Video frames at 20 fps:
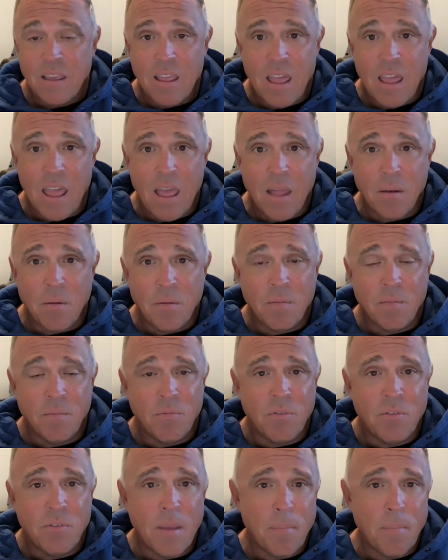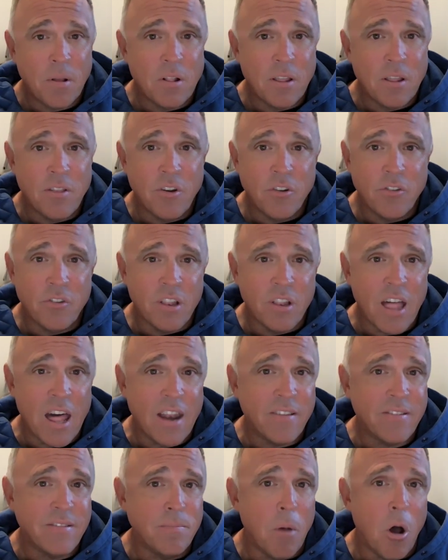And typically there's a
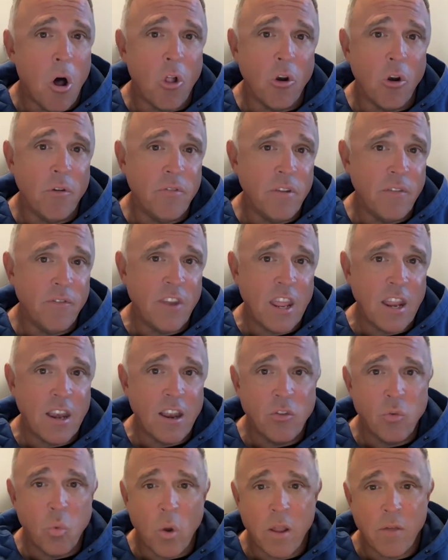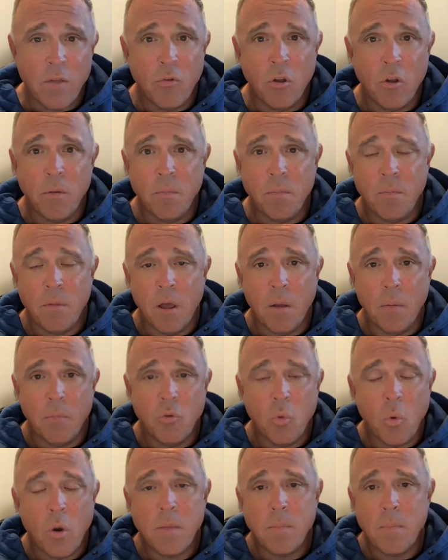lot of smaller 15 to 20 foot,
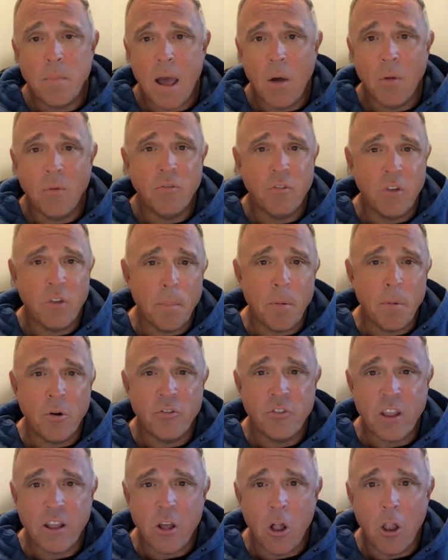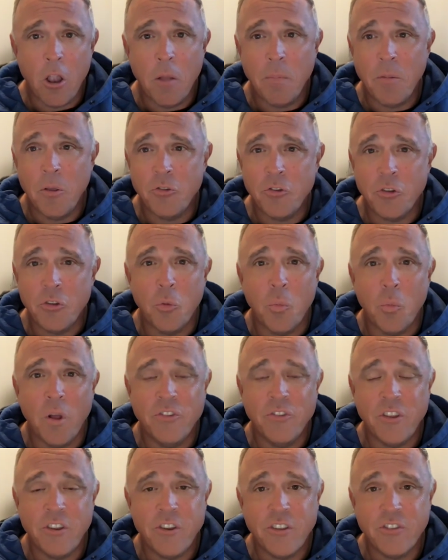20-pound flippers, I call them. Those are the
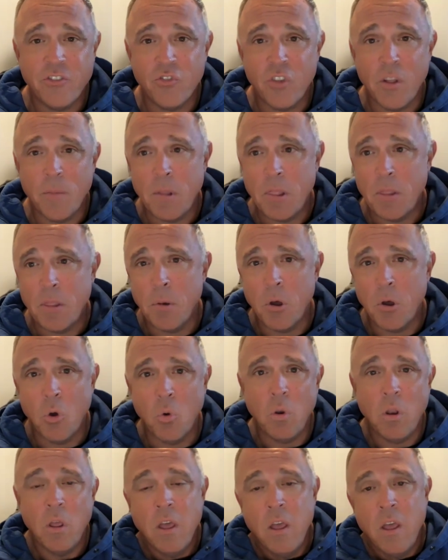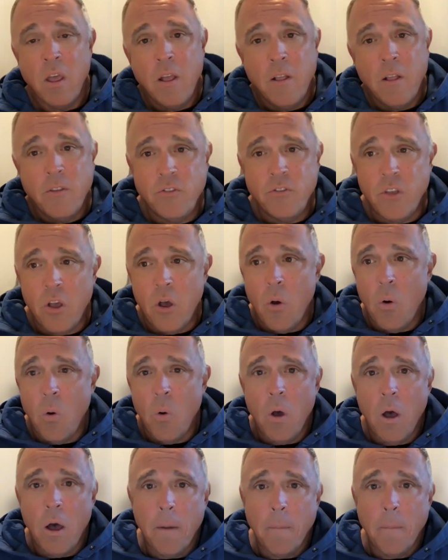ones that you just flip in the boat.
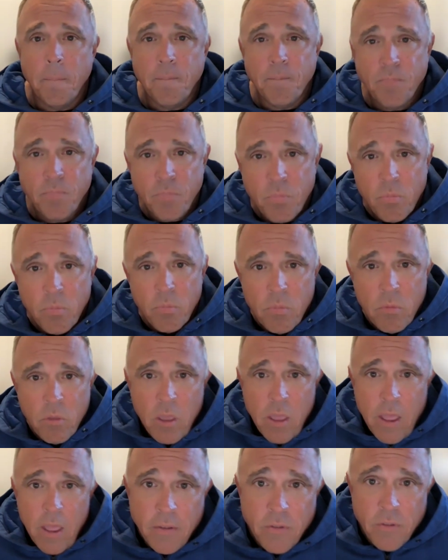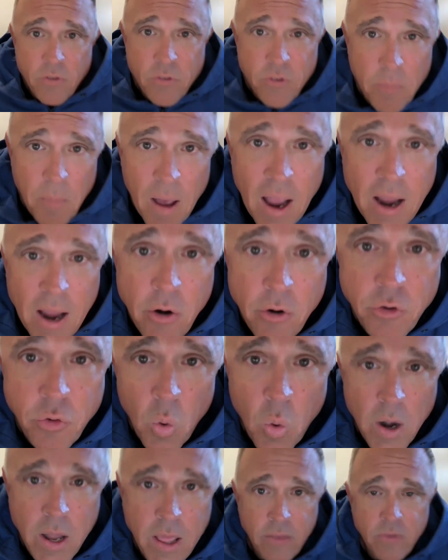So, and some higher
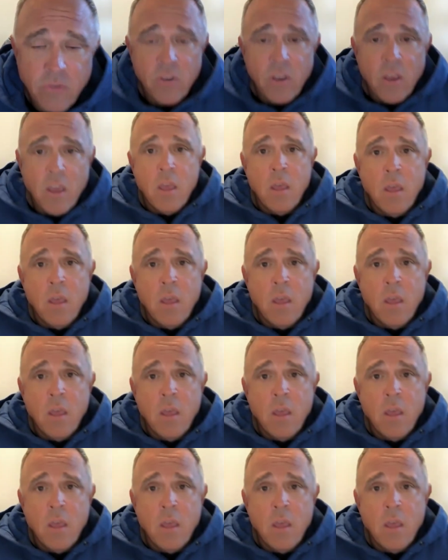20s.